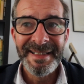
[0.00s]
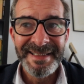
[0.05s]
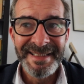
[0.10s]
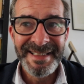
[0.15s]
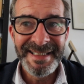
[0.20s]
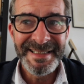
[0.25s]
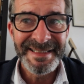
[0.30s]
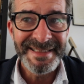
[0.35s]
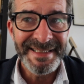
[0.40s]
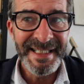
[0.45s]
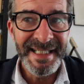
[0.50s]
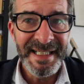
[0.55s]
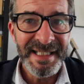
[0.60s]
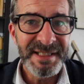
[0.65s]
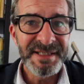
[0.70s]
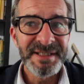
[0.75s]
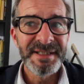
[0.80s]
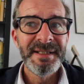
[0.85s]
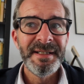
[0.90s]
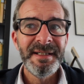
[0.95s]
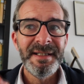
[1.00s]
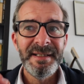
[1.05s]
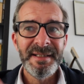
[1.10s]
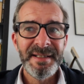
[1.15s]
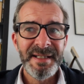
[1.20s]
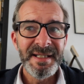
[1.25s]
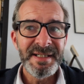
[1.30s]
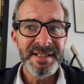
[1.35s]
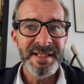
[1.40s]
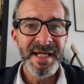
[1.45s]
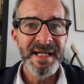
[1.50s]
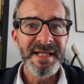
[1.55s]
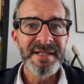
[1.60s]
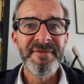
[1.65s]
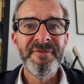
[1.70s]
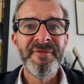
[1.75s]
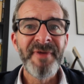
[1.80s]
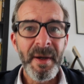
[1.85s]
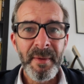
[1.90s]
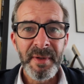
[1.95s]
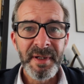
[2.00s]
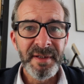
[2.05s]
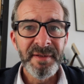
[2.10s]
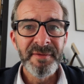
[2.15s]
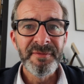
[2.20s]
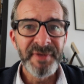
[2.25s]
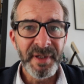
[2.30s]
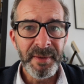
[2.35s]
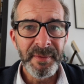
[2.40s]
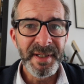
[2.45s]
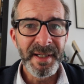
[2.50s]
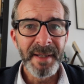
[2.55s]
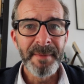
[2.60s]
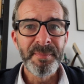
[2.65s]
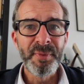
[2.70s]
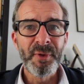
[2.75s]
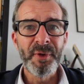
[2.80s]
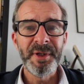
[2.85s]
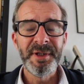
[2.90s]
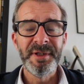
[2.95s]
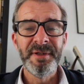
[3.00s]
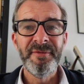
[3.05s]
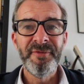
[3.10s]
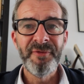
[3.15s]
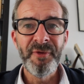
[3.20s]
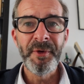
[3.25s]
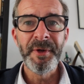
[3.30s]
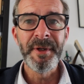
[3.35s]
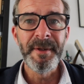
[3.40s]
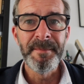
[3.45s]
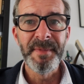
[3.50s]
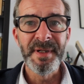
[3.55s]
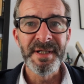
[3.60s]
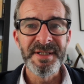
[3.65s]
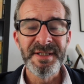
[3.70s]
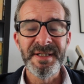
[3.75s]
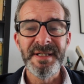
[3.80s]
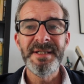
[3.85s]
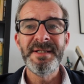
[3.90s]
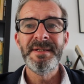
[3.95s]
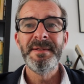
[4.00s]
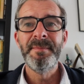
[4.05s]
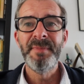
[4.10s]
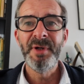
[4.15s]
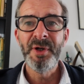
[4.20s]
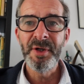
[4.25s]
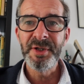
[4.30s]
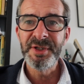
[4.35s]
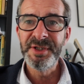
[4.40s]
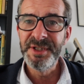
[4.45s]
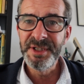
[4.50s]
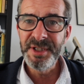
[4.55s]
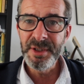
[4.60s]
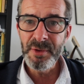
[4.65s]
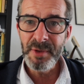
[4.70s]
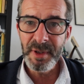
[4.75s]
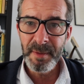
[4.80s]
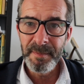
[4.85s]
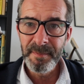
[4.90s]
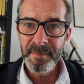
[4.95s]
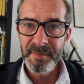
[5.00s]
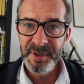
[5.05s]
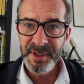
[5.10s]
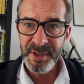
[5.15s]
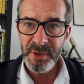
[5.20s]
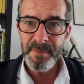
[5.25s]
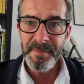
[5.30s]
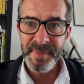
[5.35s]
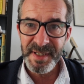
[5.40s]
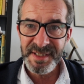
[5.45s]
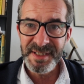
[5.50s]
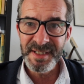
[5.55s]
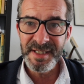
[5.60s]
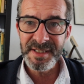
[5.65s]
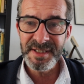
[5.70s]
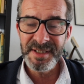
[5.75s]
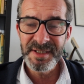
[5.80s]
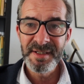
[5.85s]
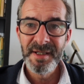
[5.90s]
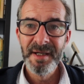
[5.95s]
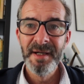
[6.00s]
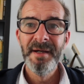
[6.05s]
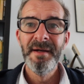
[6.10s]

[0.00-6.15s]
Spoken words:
this is very, very important for your business, because new business